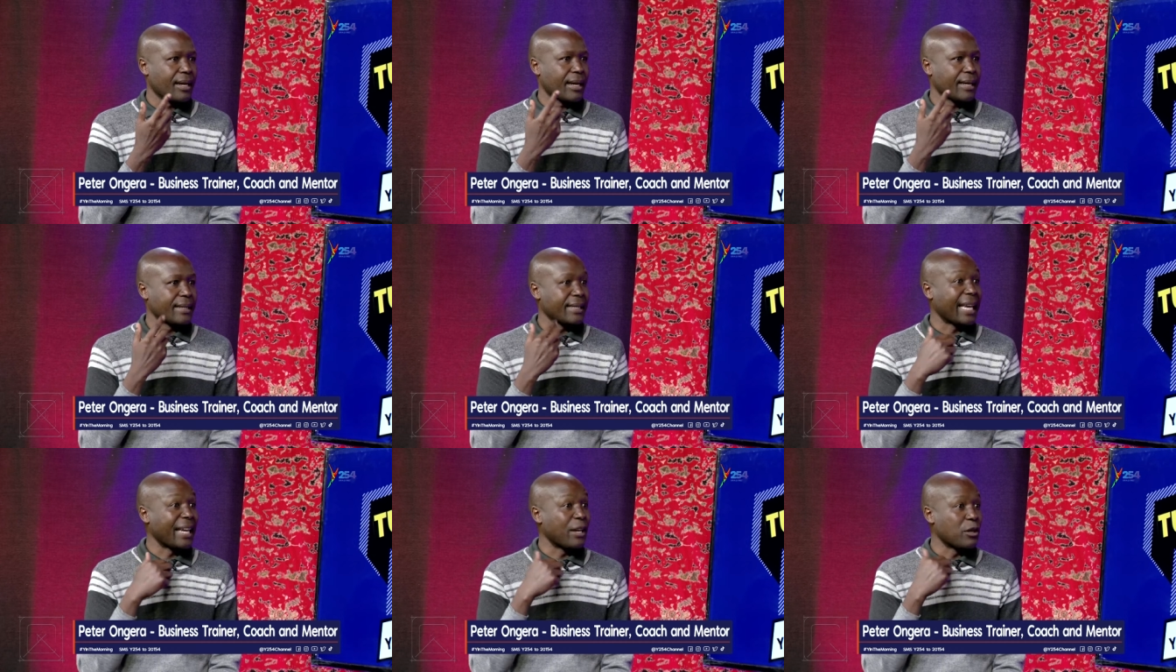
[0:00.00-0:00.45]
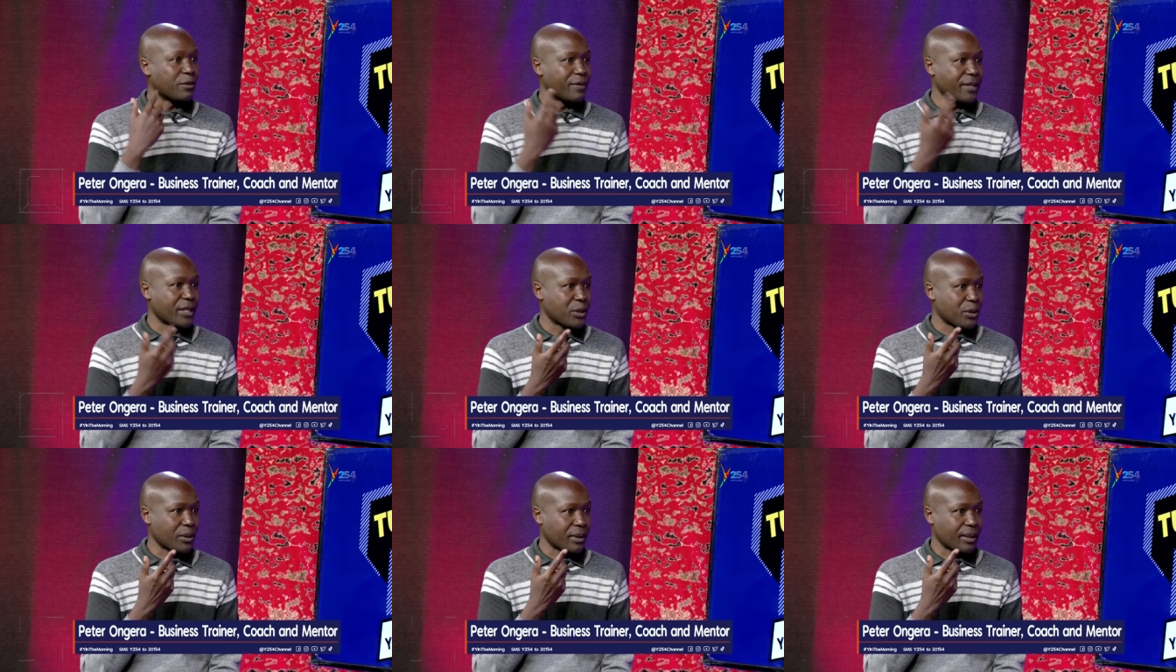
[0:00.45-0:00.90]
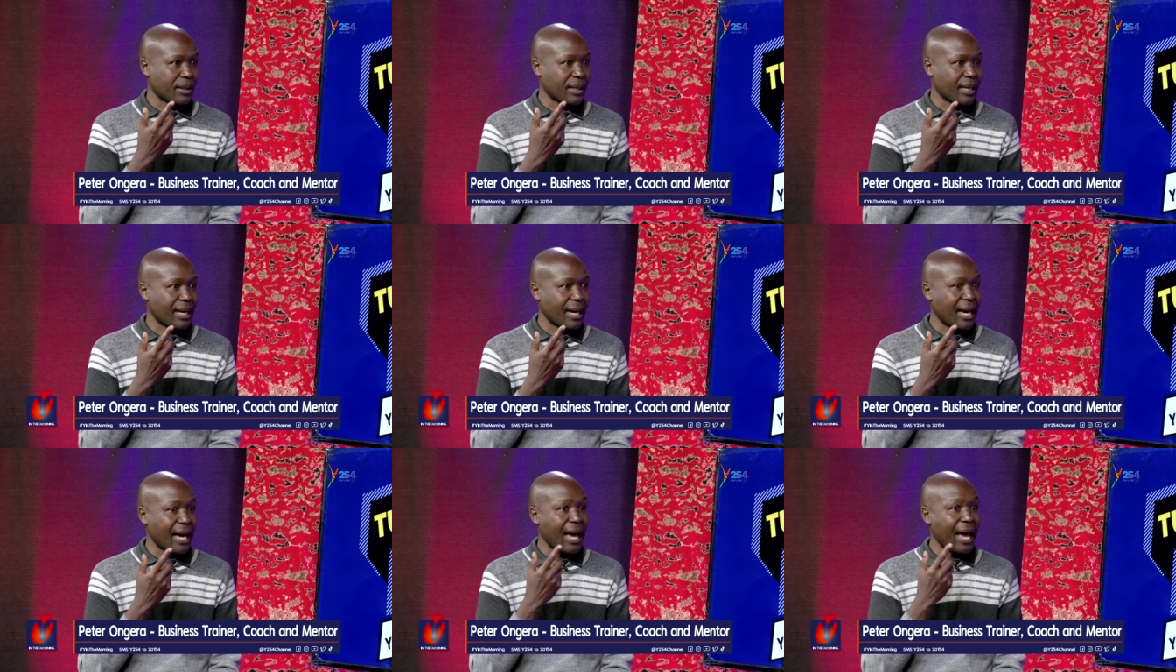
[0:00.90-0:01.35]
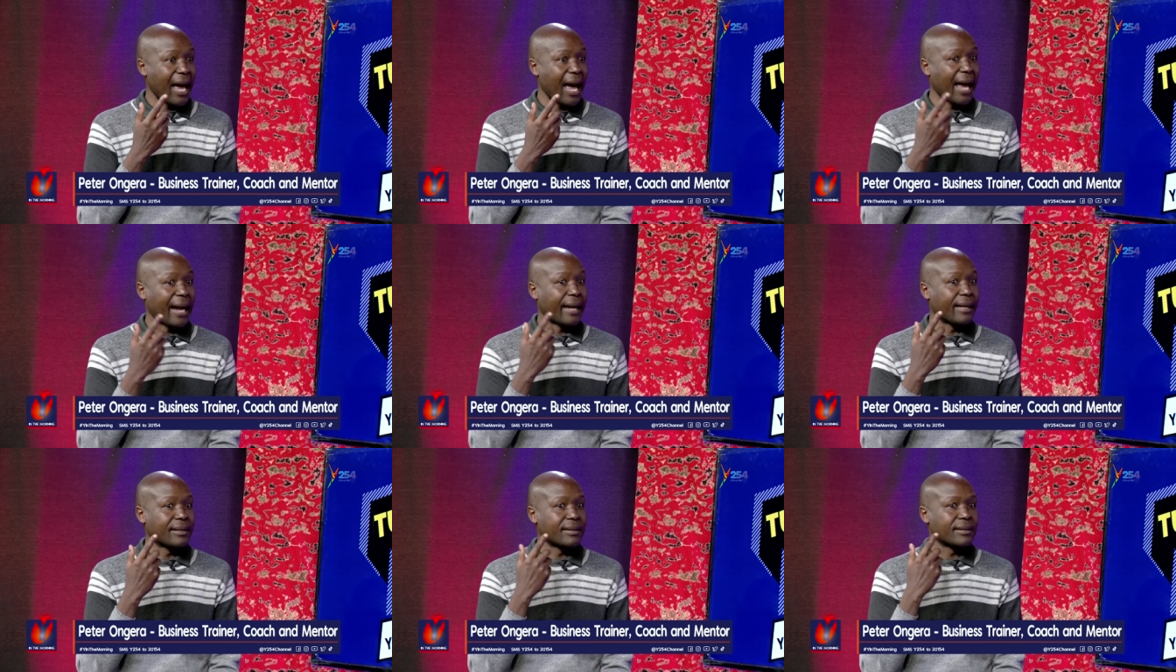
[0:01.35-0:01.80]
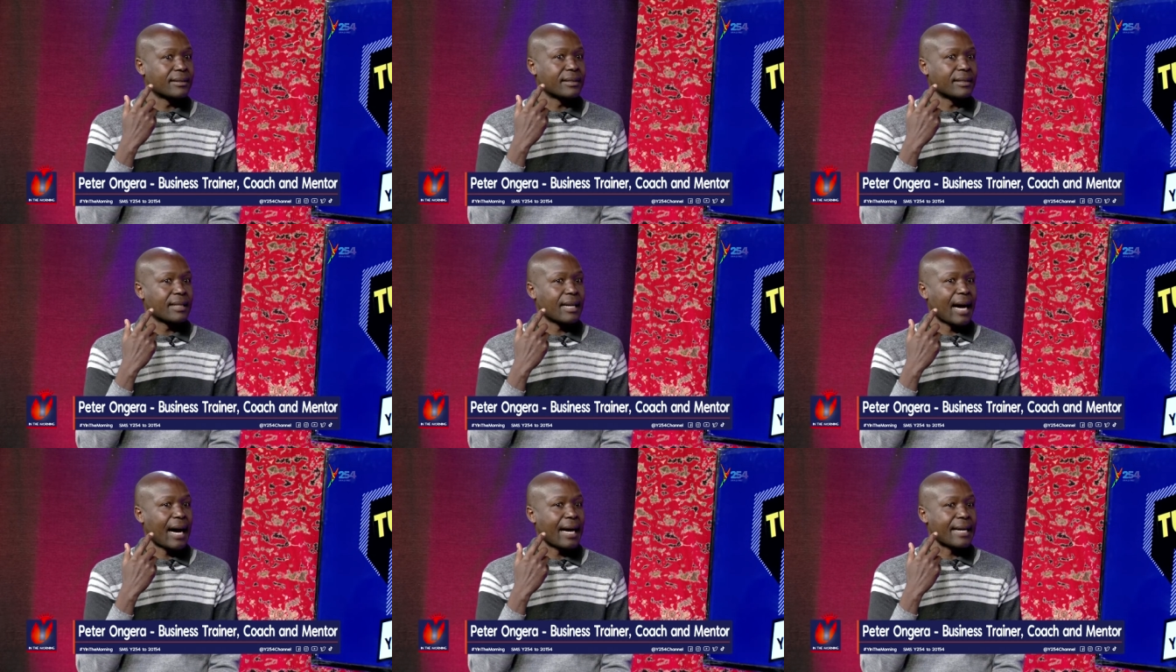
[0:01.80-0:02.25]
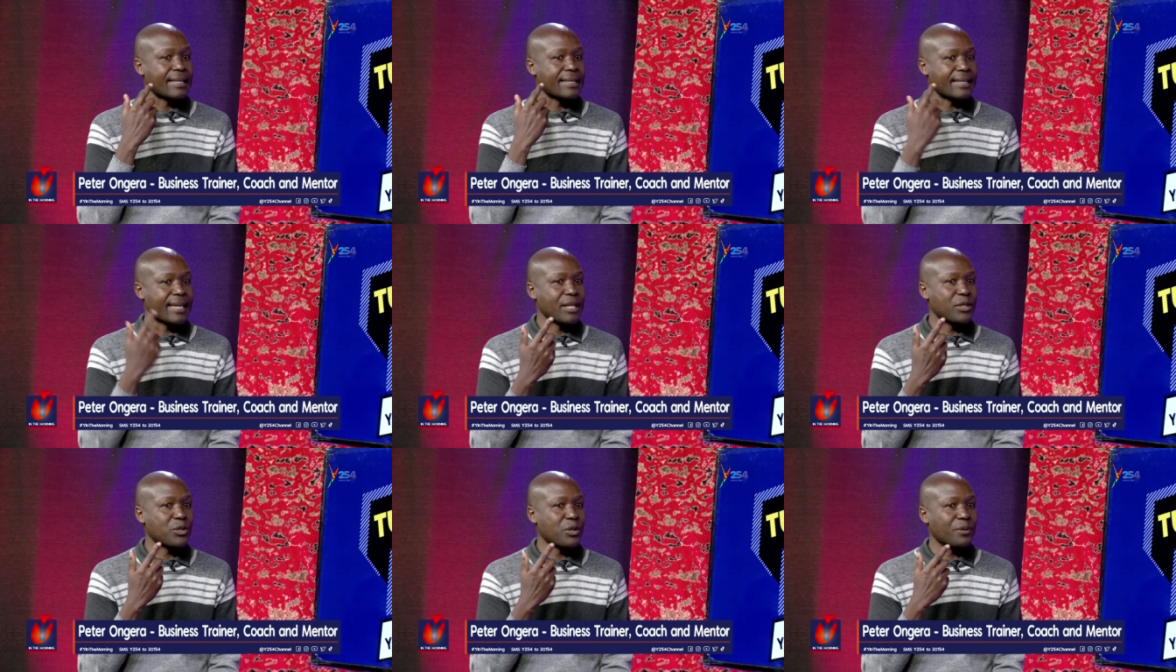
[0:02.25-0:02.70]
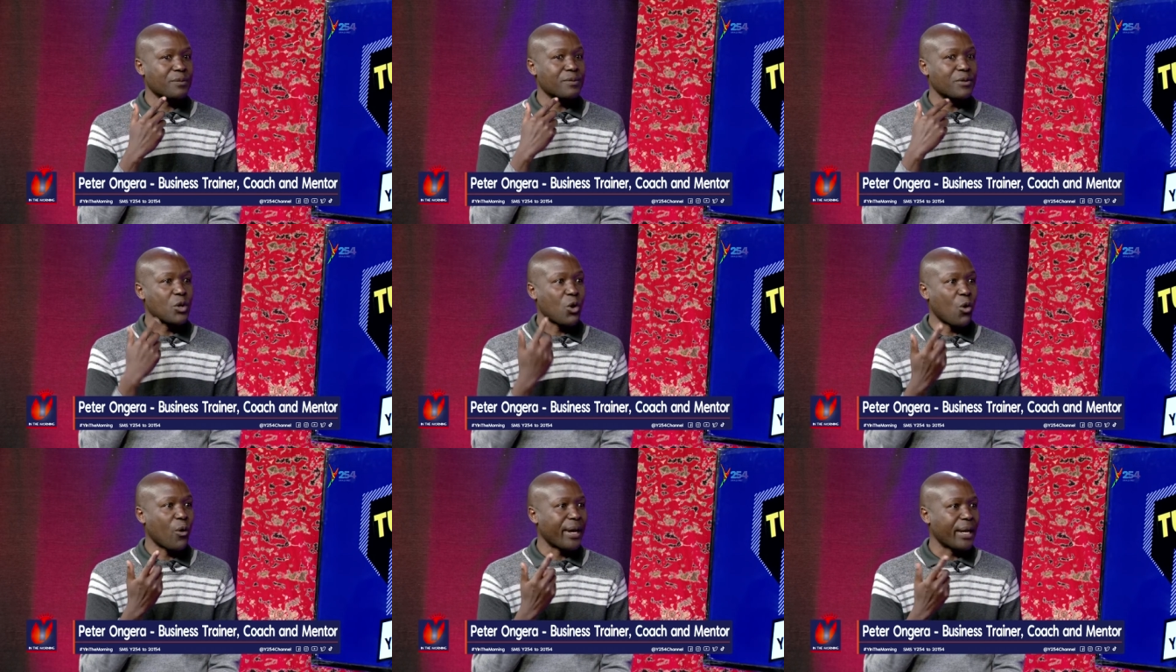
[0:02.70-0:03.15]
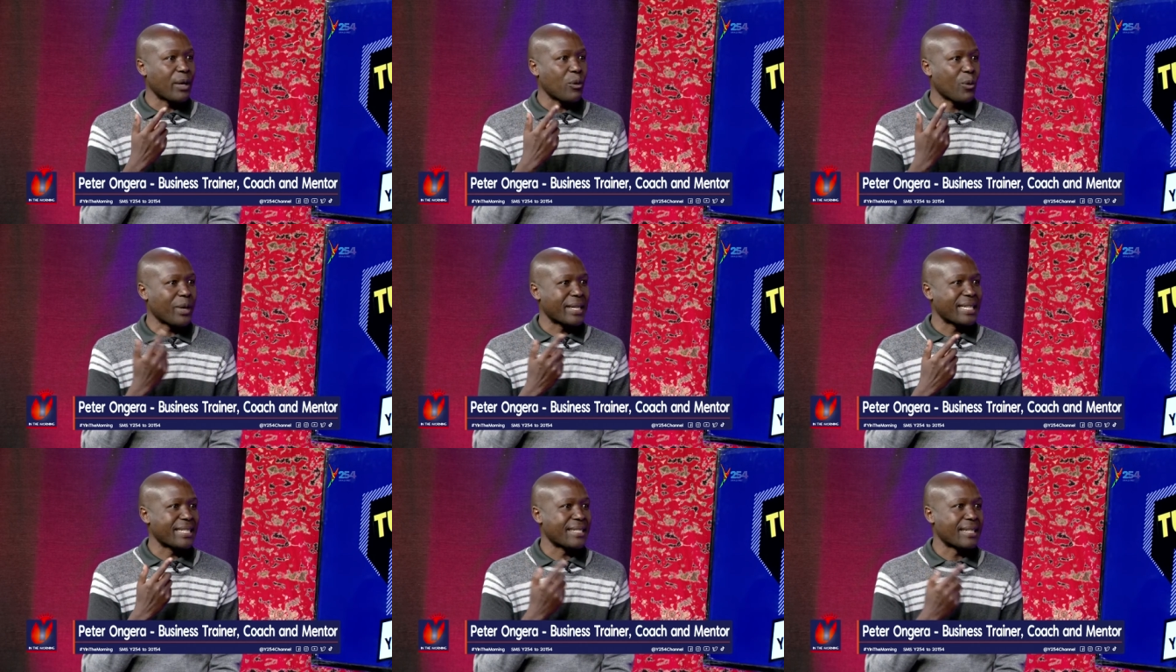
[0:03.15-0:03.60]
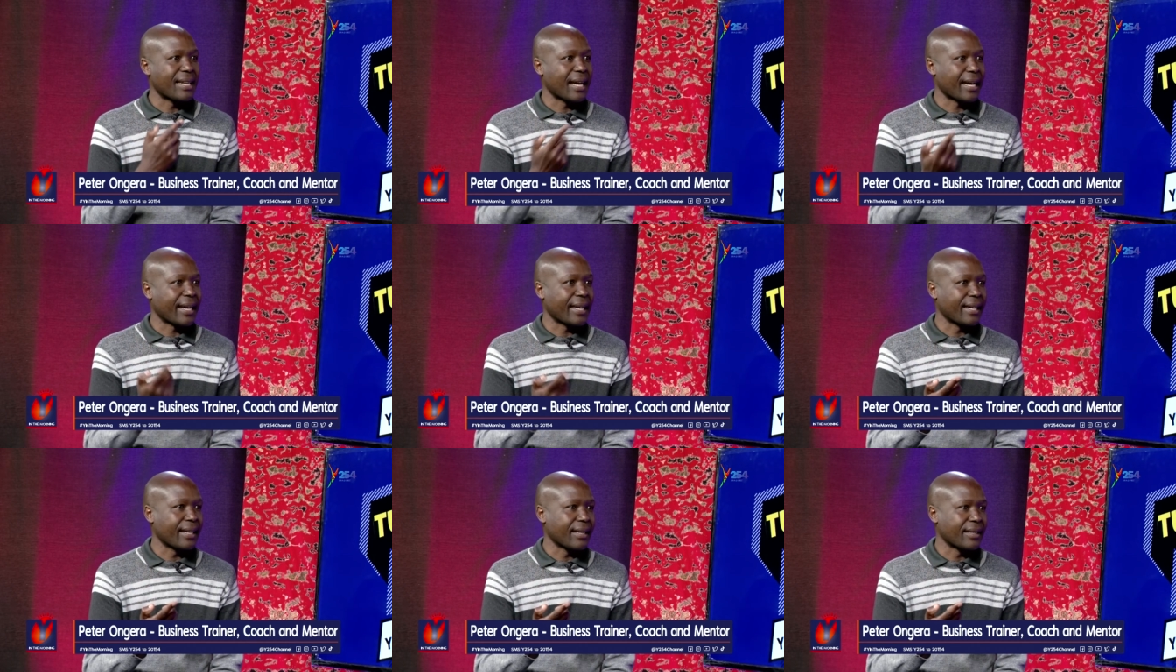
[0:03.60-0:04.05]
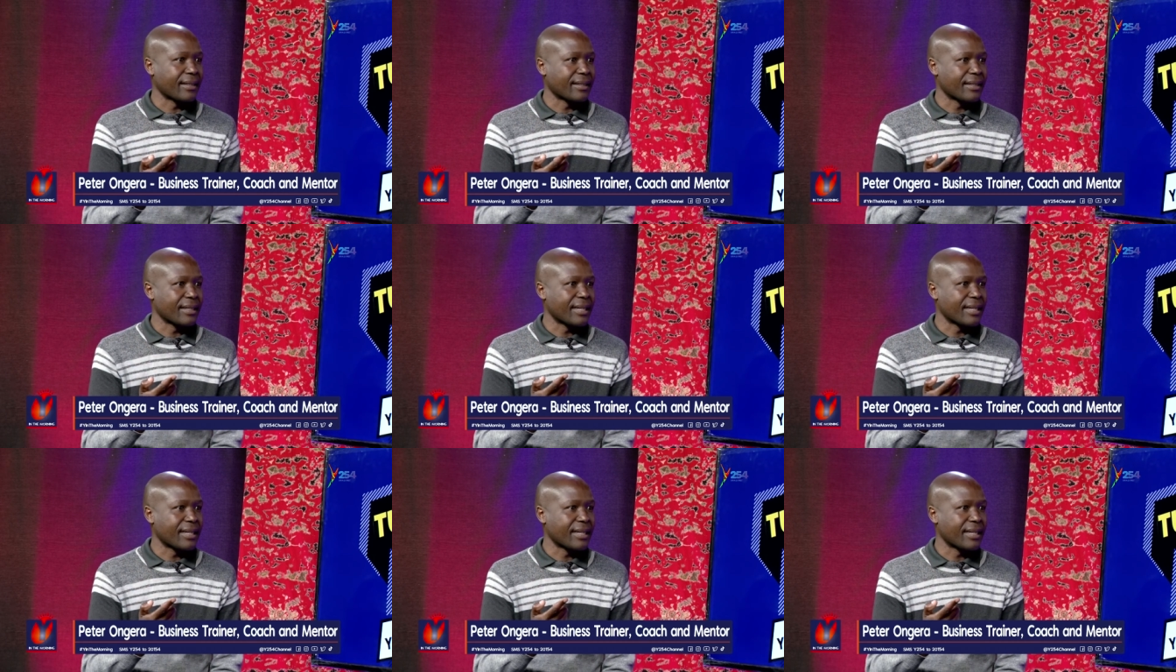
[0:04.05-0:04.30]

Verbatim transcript: and innovation, and a sense of knowing what is lacking,